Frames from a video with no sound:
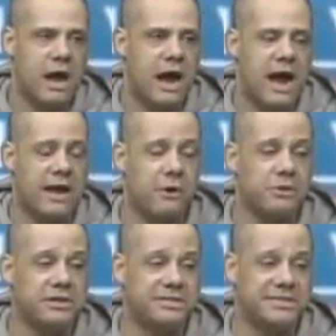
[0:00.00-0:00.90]
I
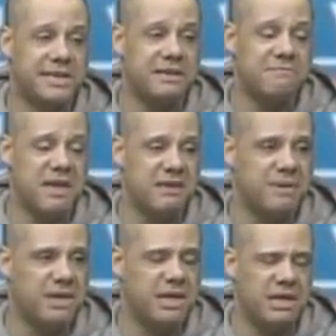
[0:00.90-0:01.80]
only see
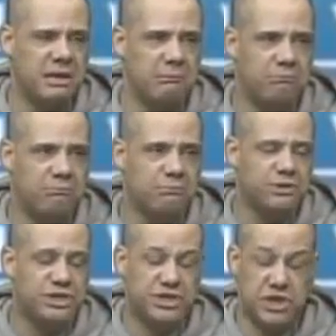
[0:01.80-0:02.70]
maybe
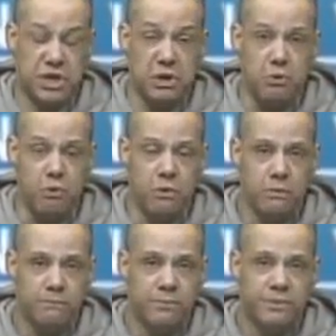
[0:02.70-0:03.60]
2
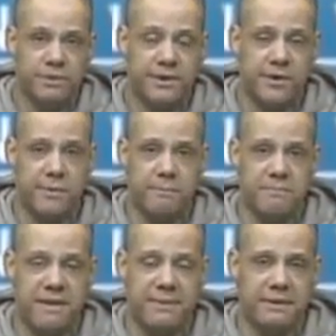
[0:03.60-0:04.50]
that are
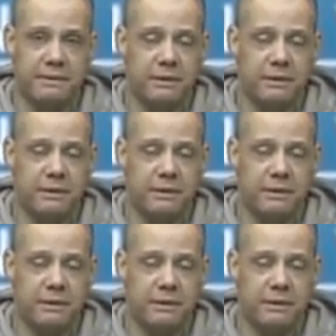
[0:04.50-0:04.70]
maybe